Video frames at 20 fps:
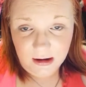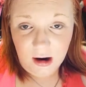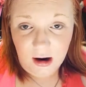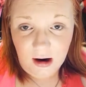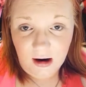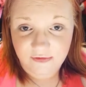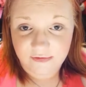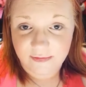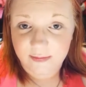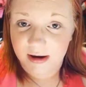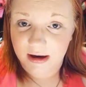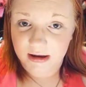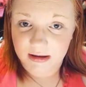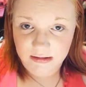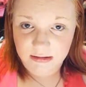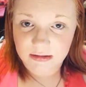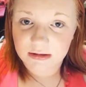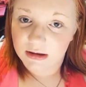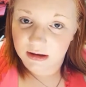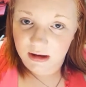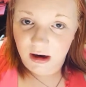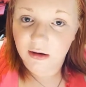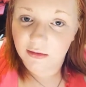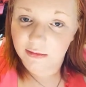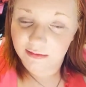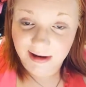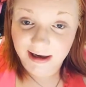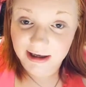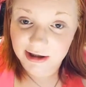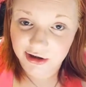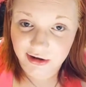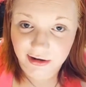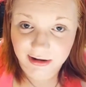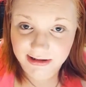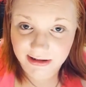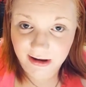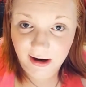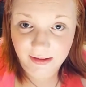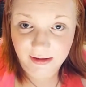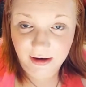it off, but, you know, make sure
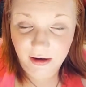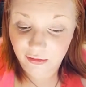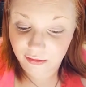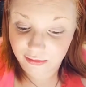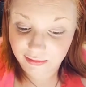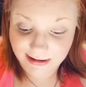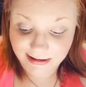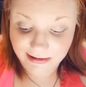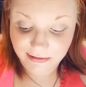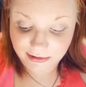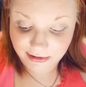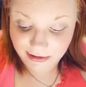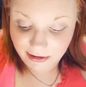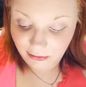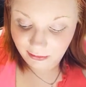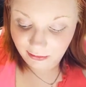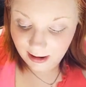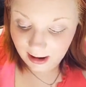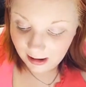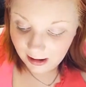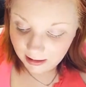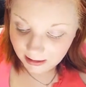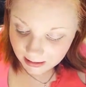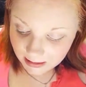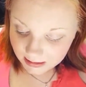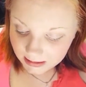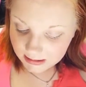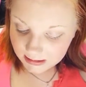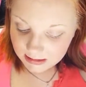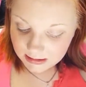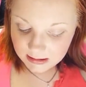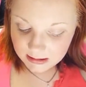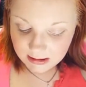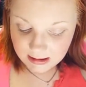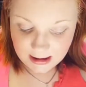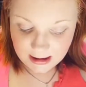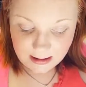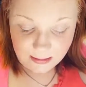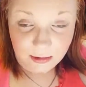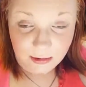it's on there real, real well.
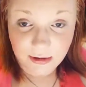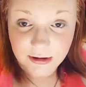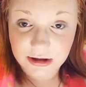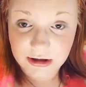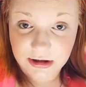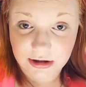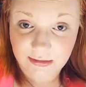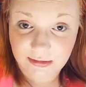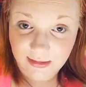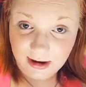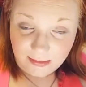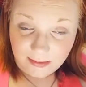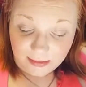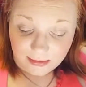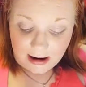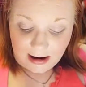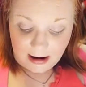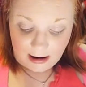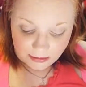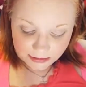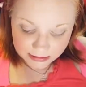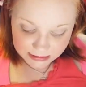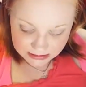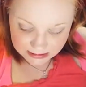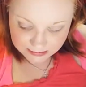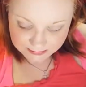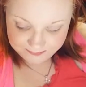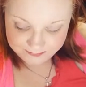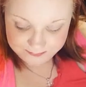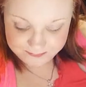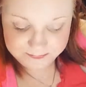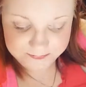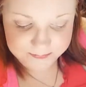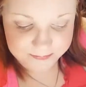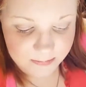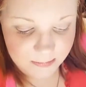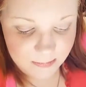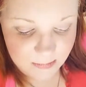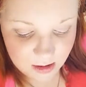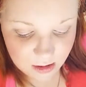I'm going to do my brows
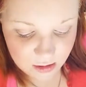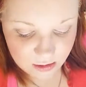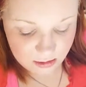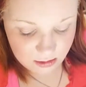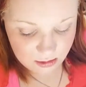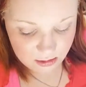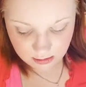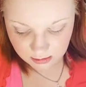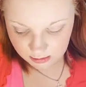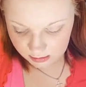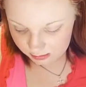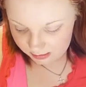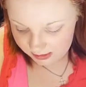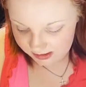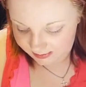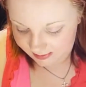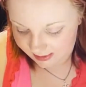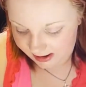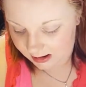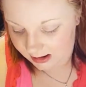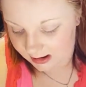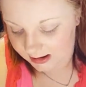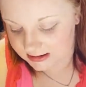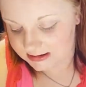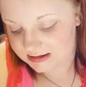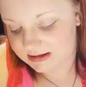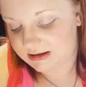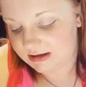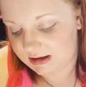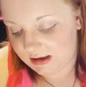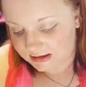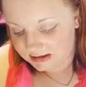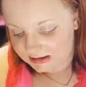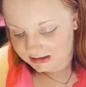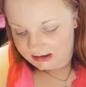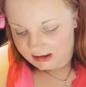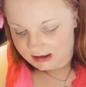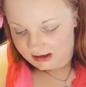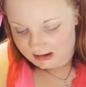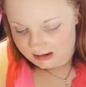with my
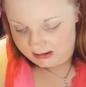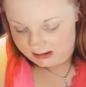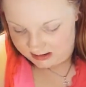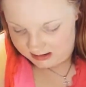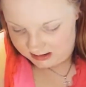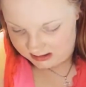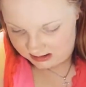Anastasia